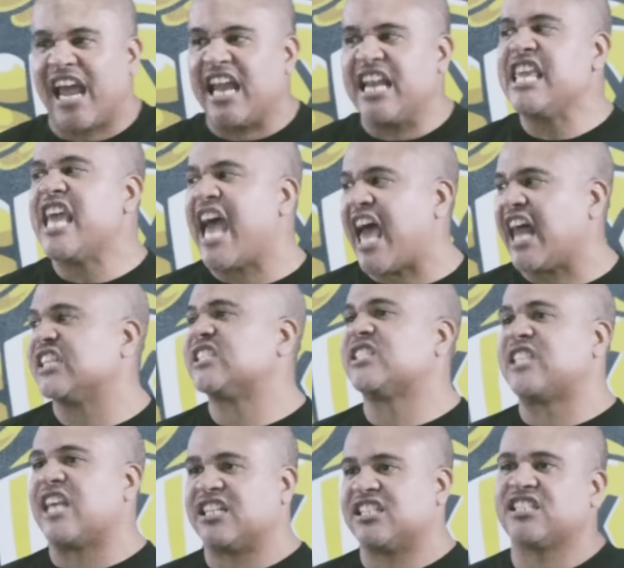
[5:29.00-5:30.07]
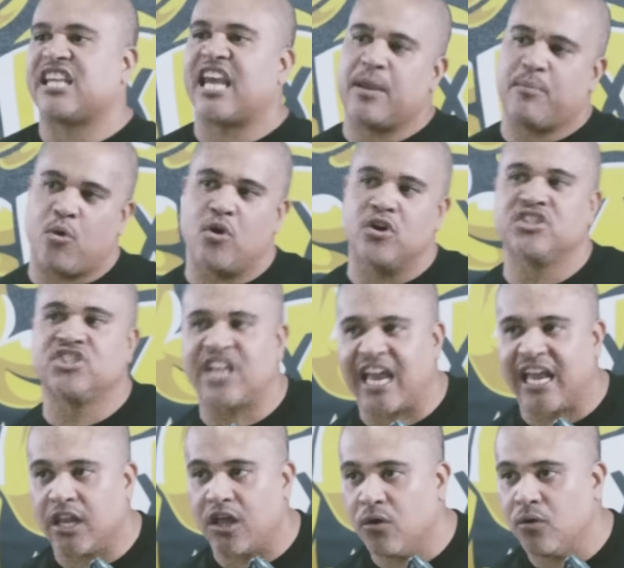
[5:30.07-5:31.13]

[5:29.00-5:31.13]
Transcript: he had a sex tape on J-Lo? I mean,